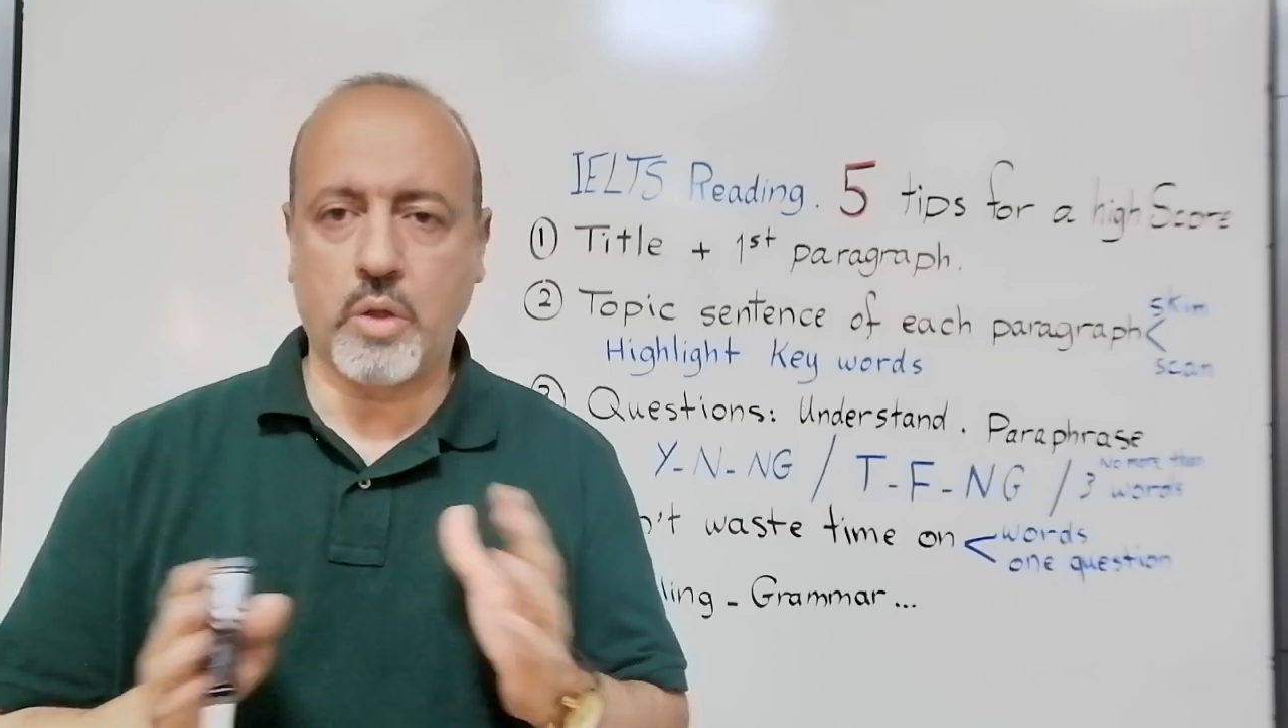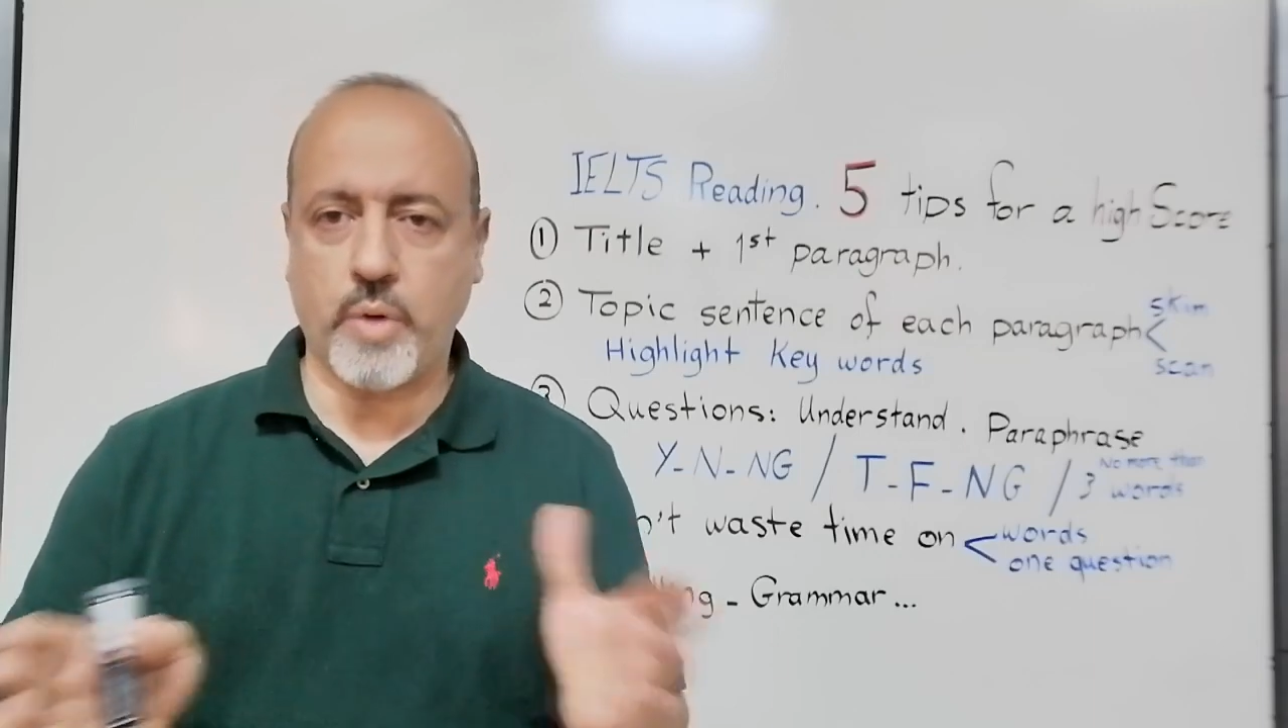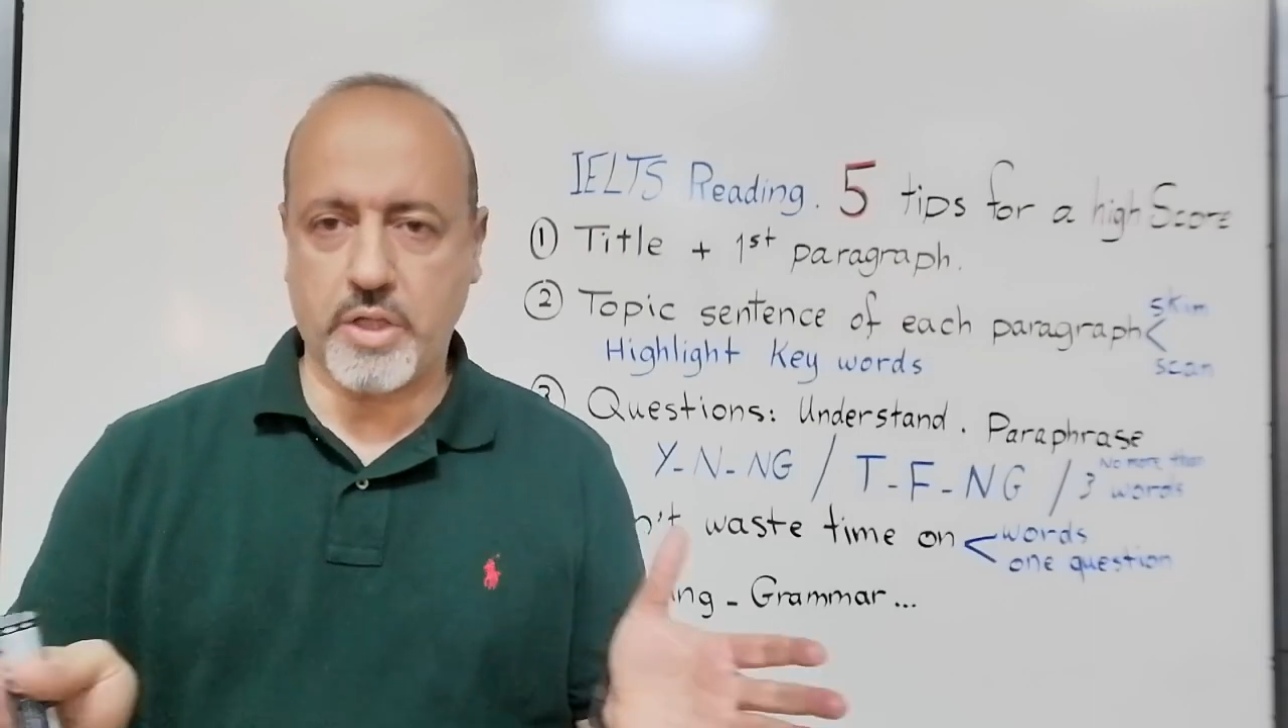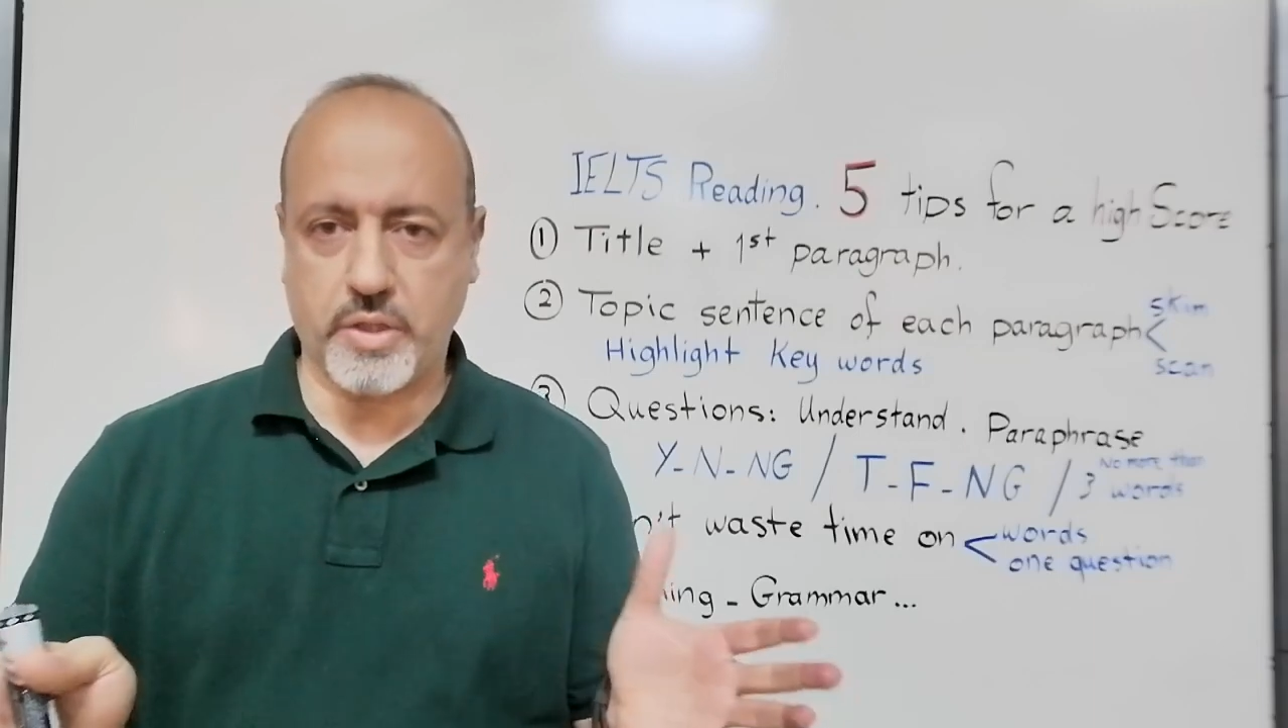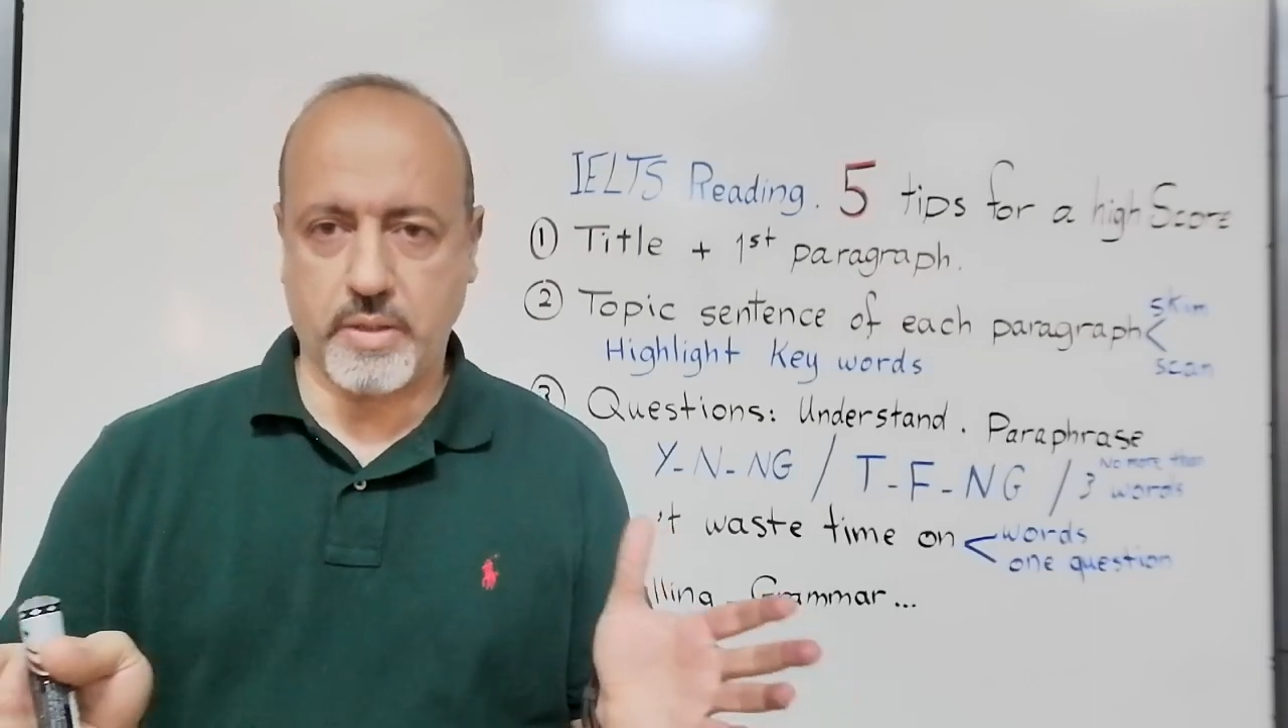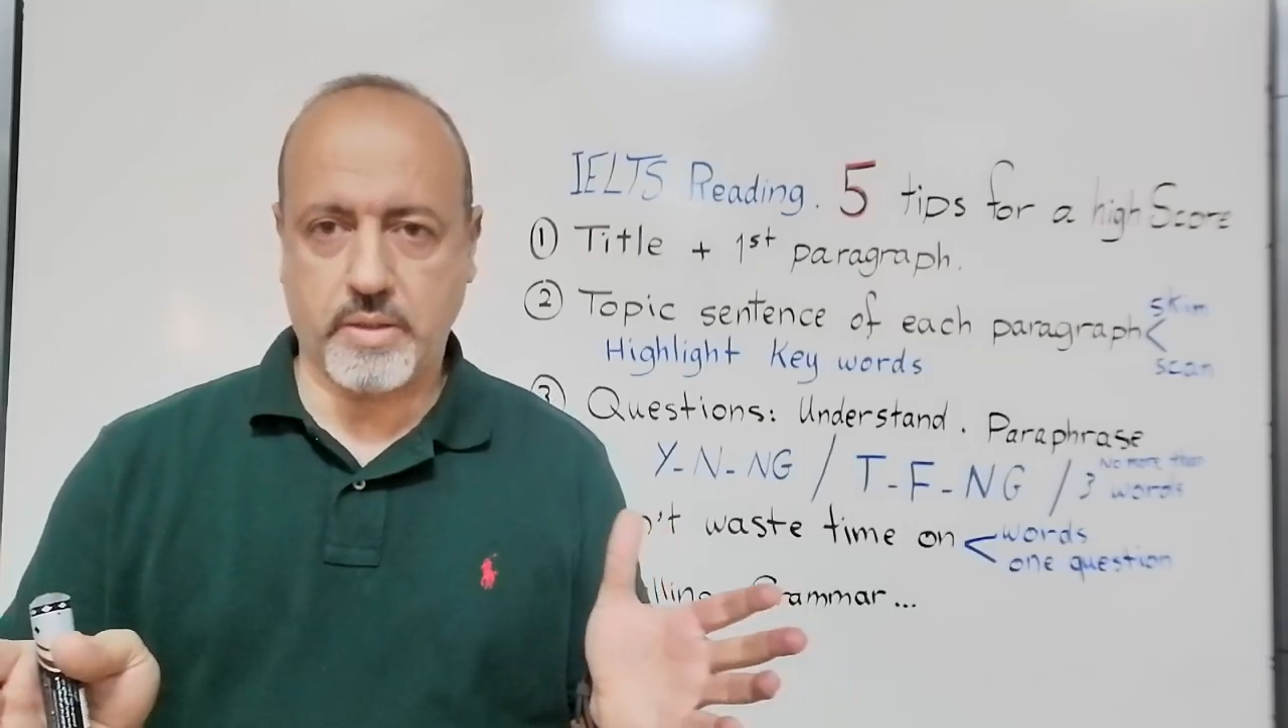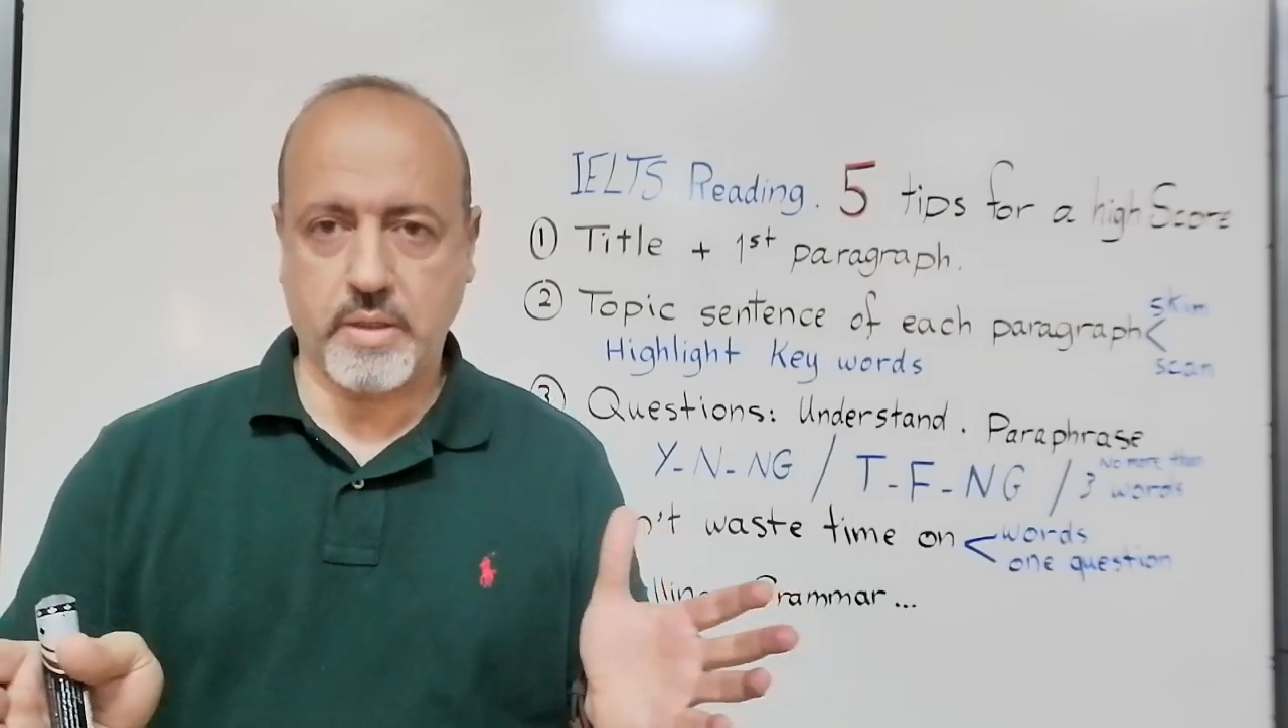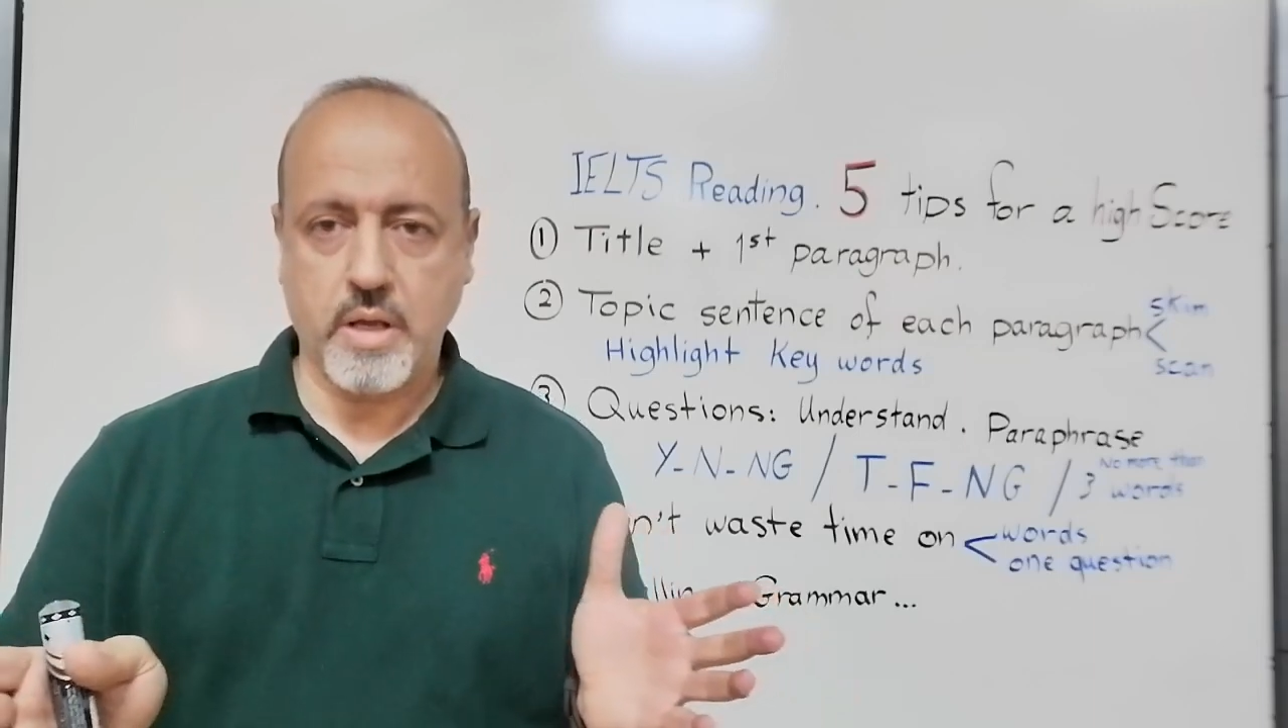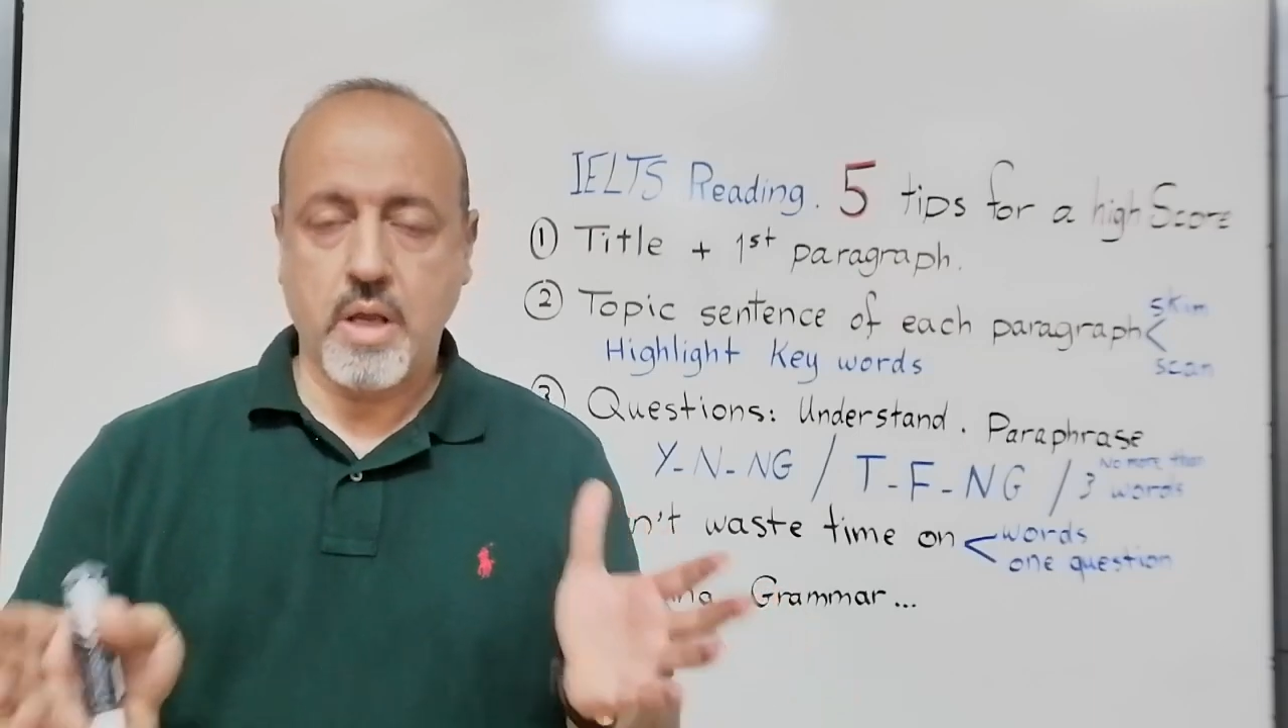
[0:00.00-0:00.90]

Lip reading: questions